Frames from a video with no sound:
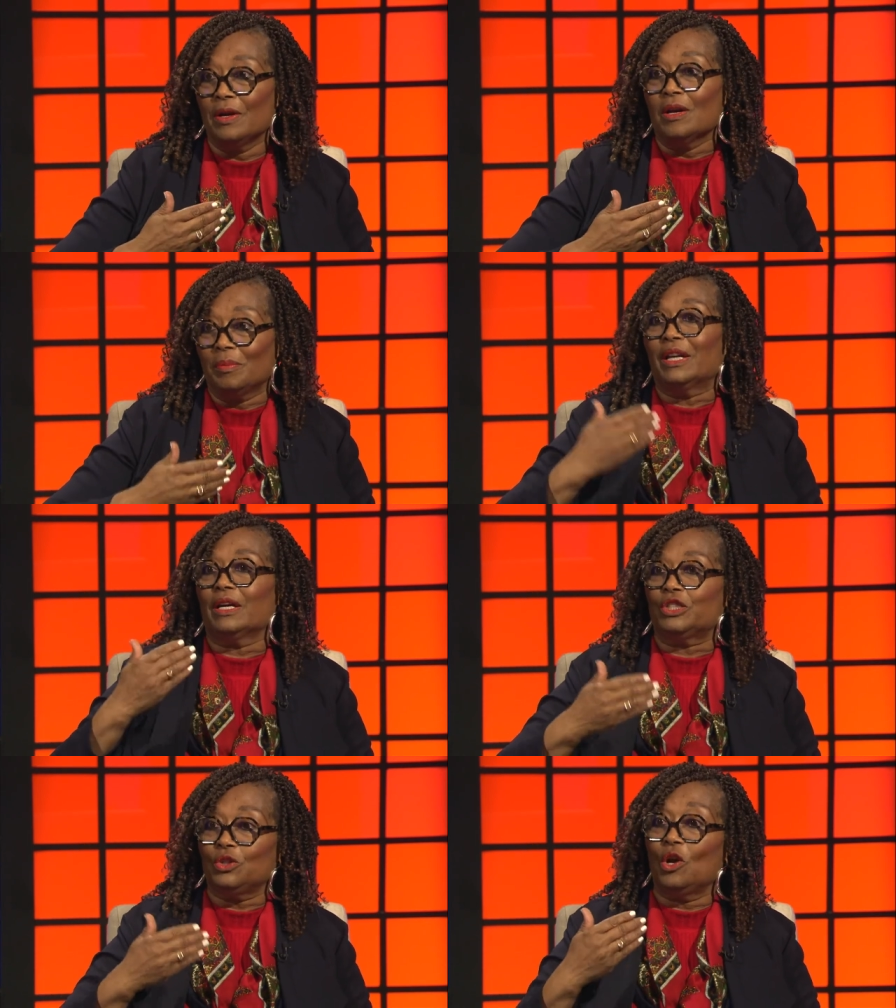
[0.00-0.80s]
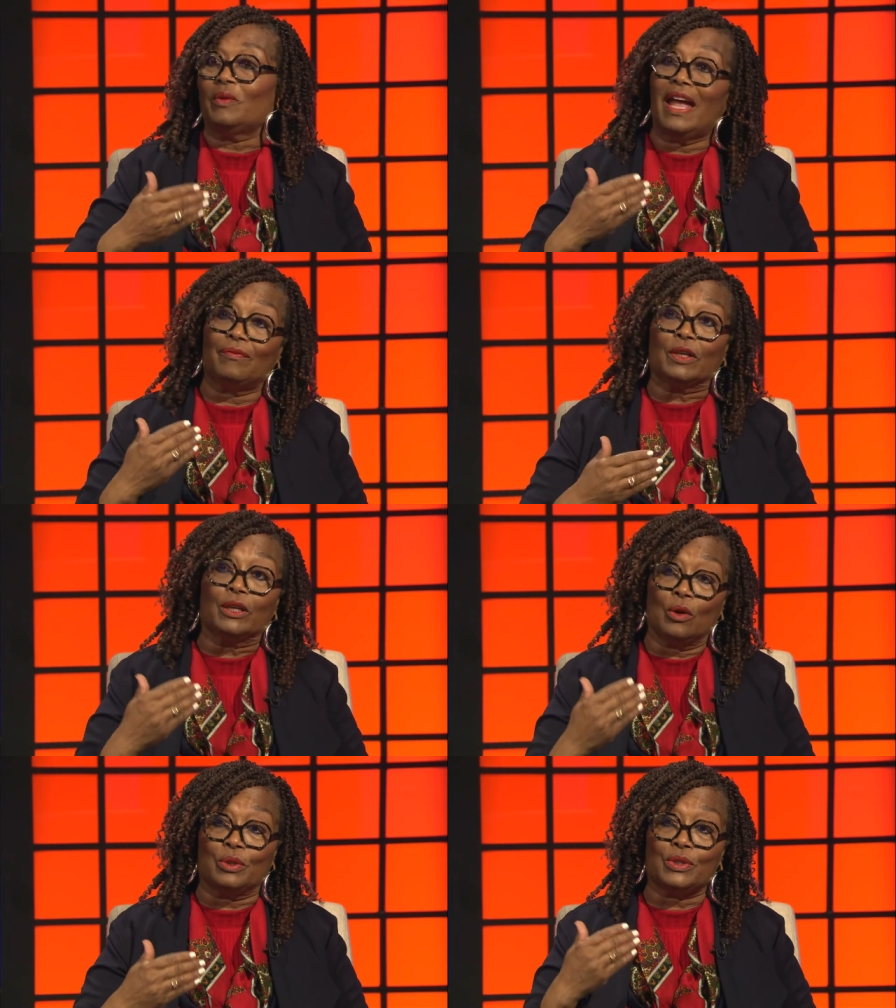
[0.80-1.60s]
because you don't have to
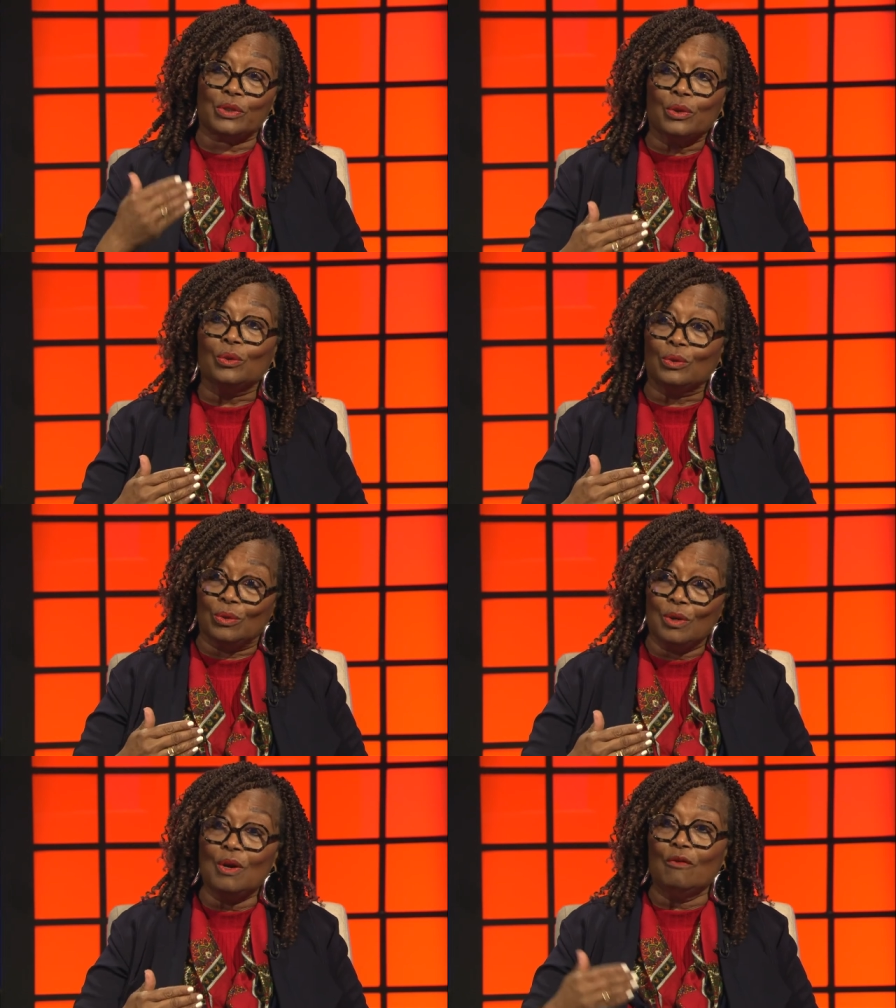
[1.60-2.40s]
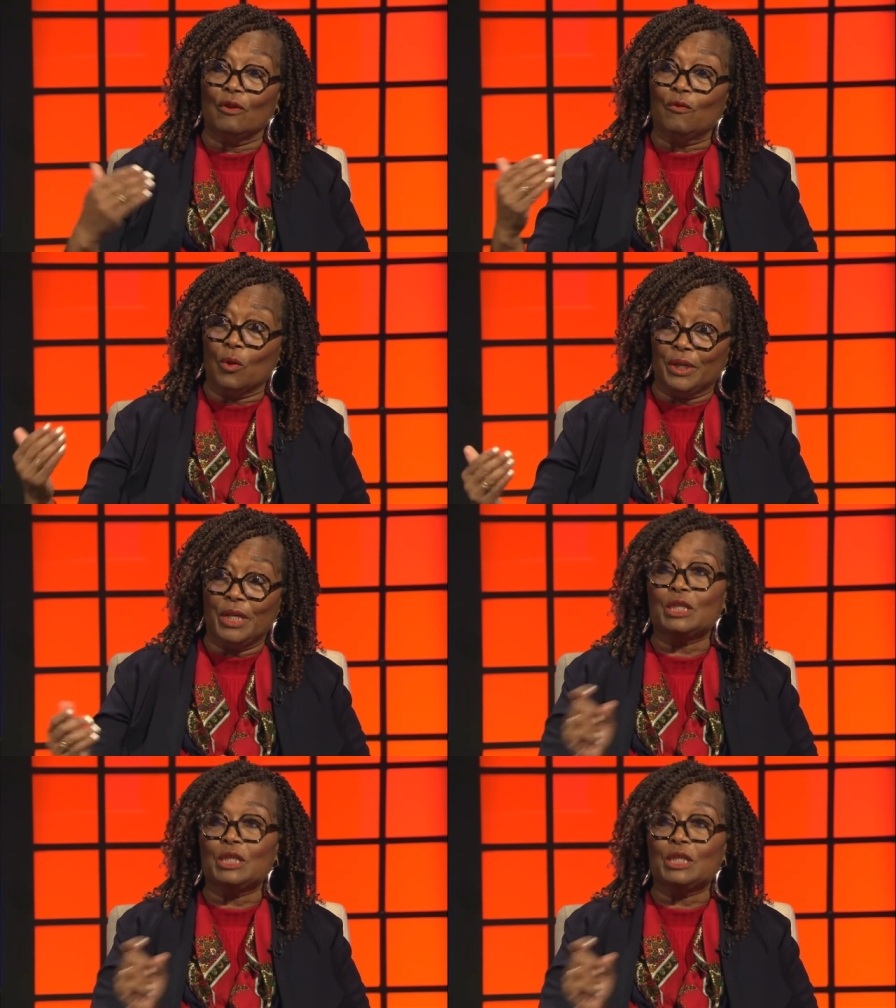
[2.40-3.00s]
go to school for four years,